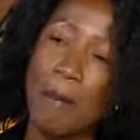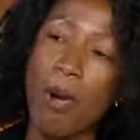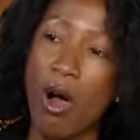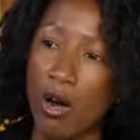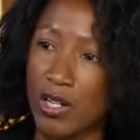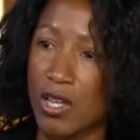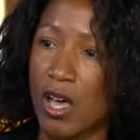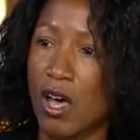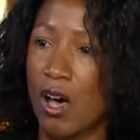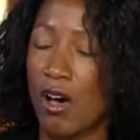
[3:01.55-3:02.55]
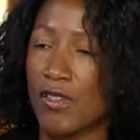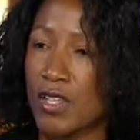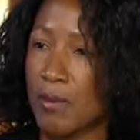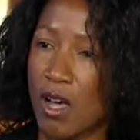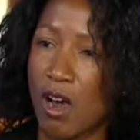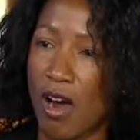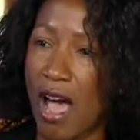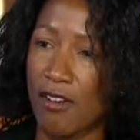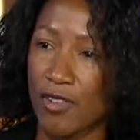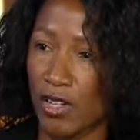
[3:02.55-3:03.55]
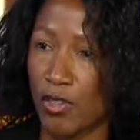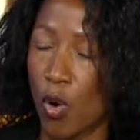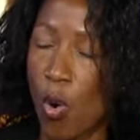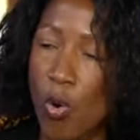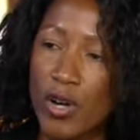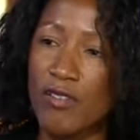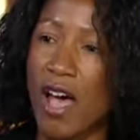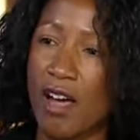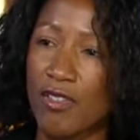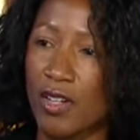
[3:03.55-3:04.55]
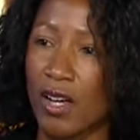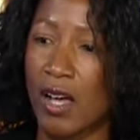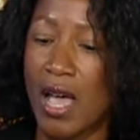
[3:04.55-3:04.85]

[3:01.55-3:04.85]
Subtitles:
part of sub-Saharan Africa, the Horn of Africa.